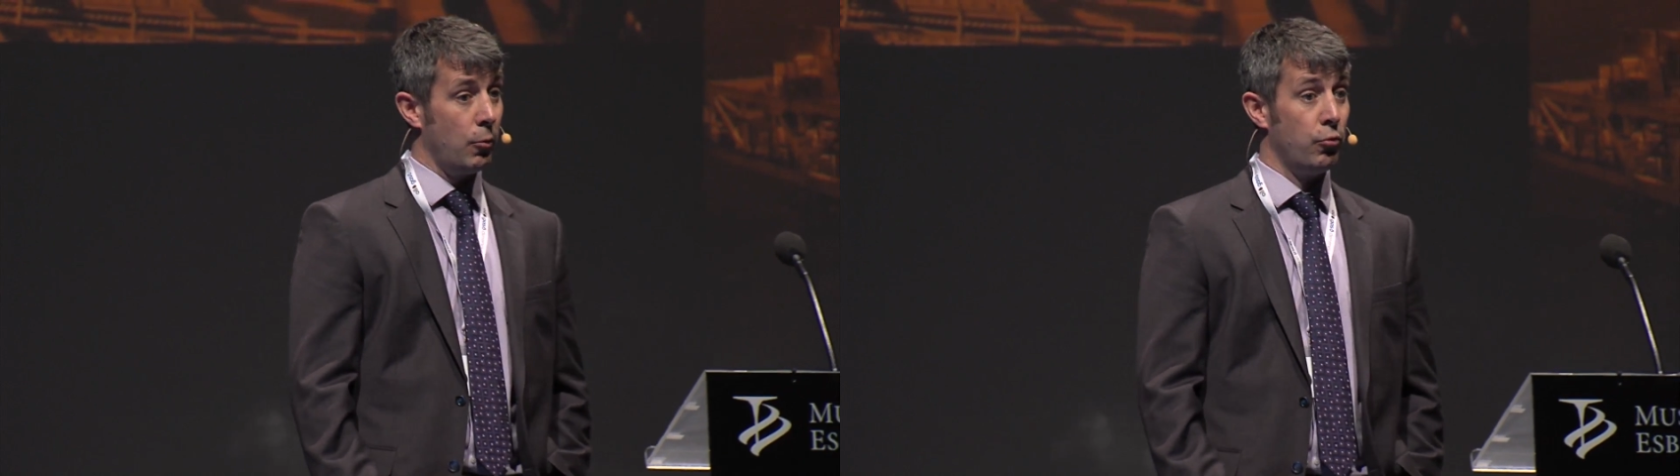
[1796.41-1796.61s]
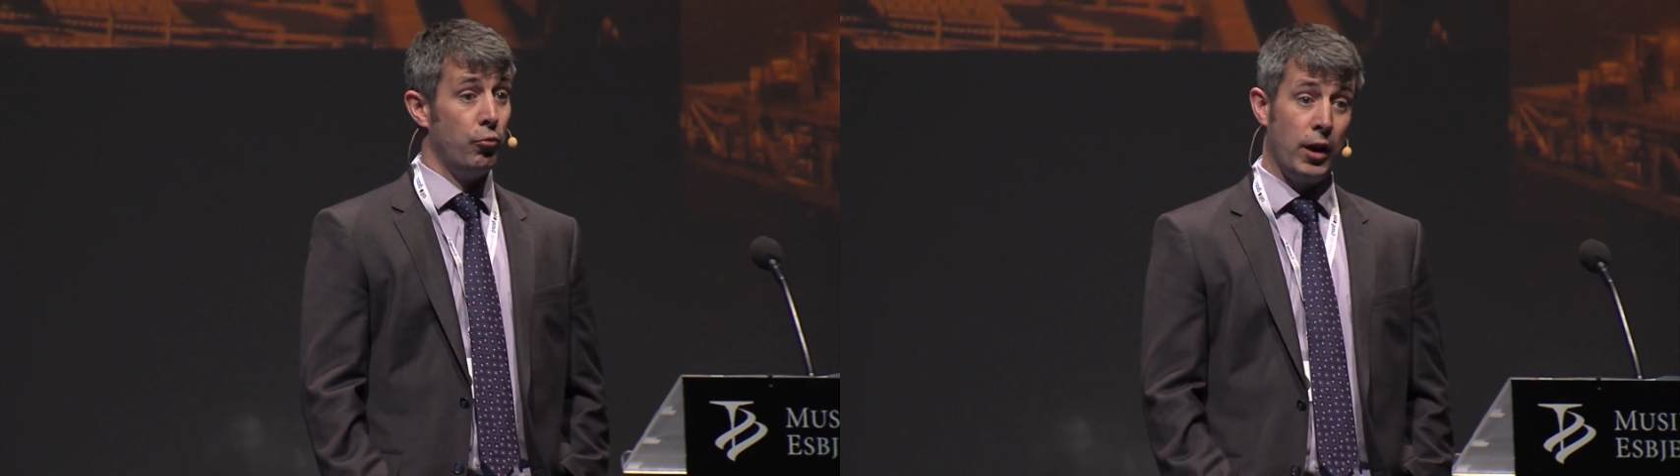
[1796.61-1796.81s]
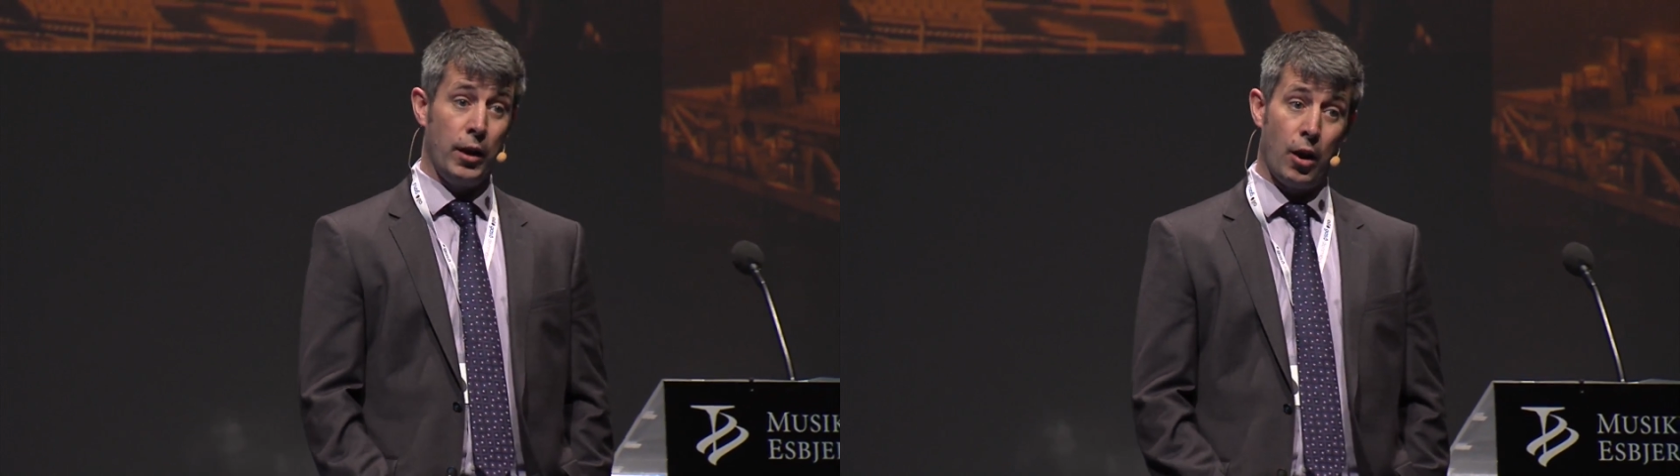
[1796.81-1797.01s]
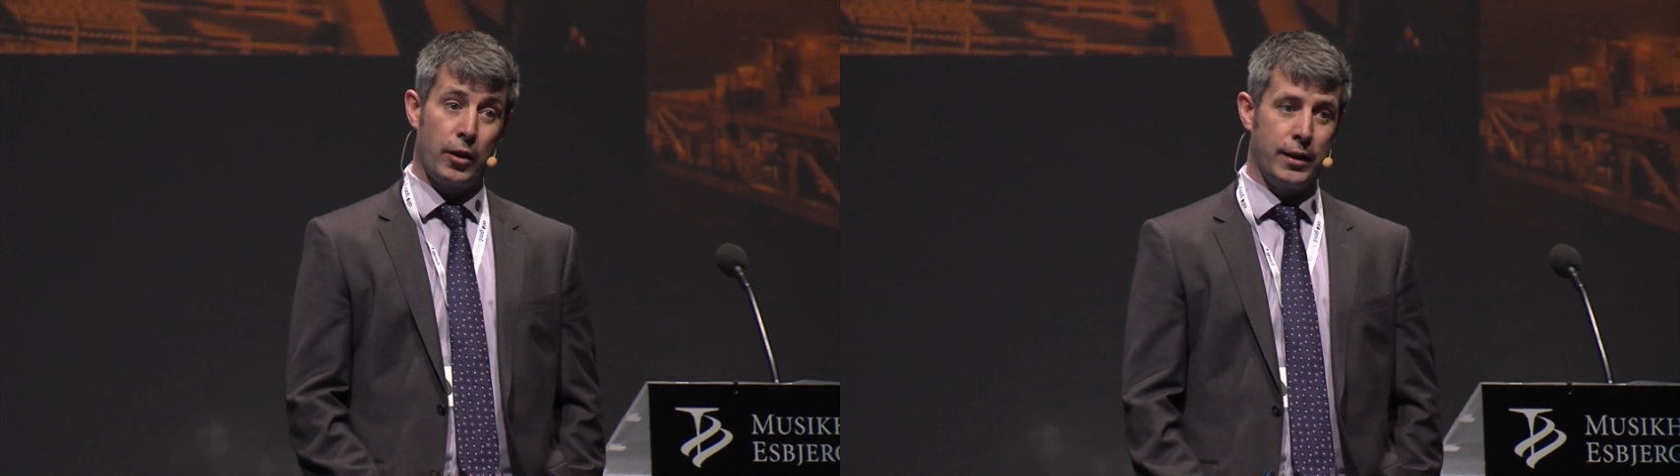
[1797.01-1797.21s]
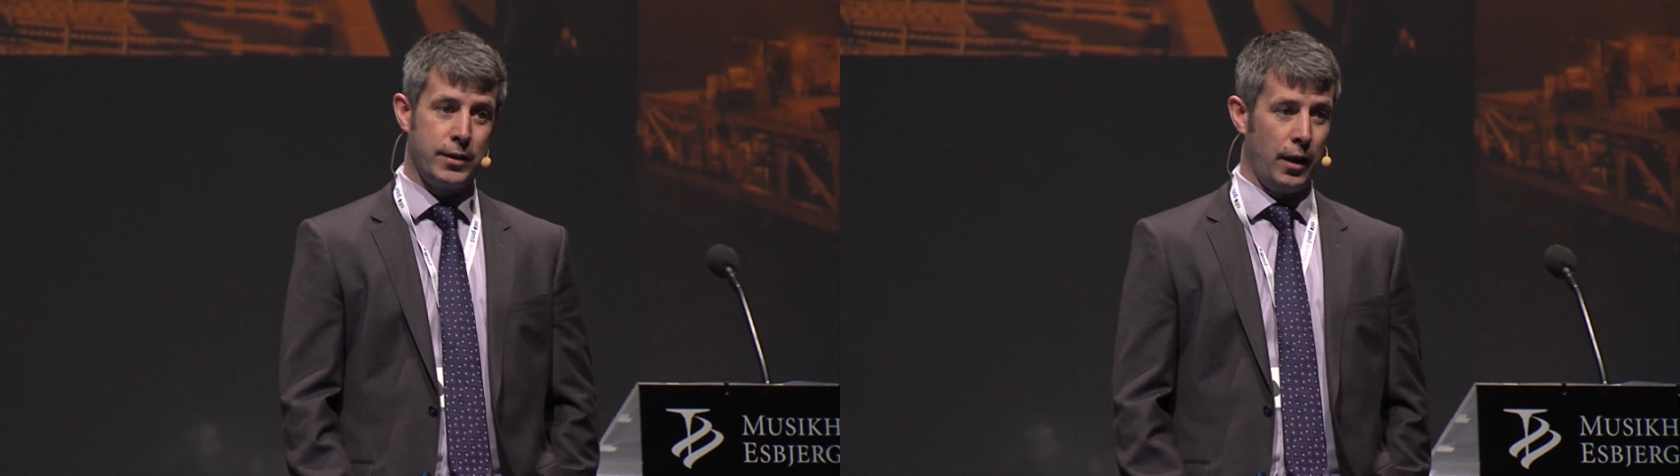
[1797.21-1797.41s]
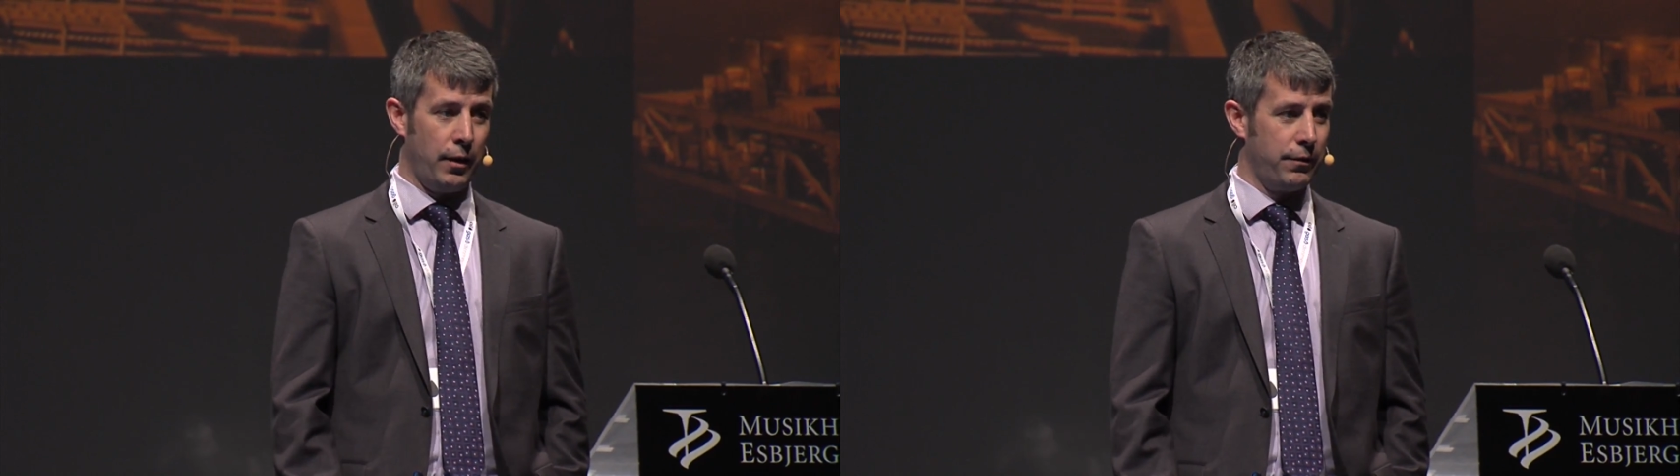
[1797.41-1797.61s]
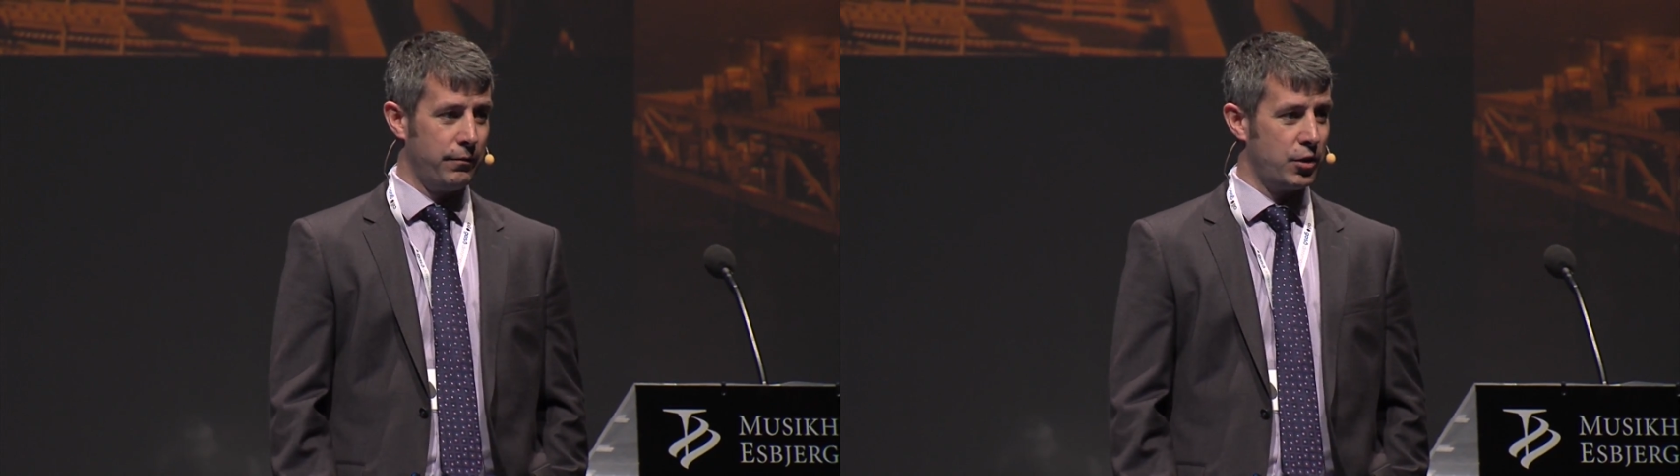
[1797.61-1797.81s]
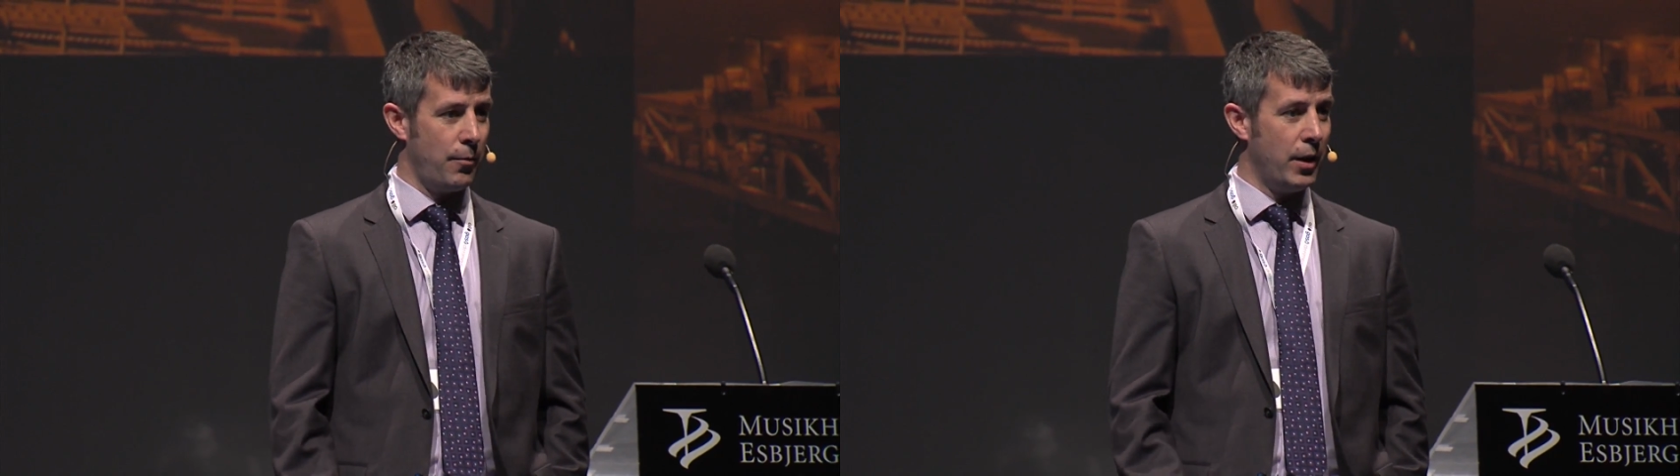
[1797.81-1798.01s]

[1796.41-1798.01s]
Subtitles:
Really lucky to live. Some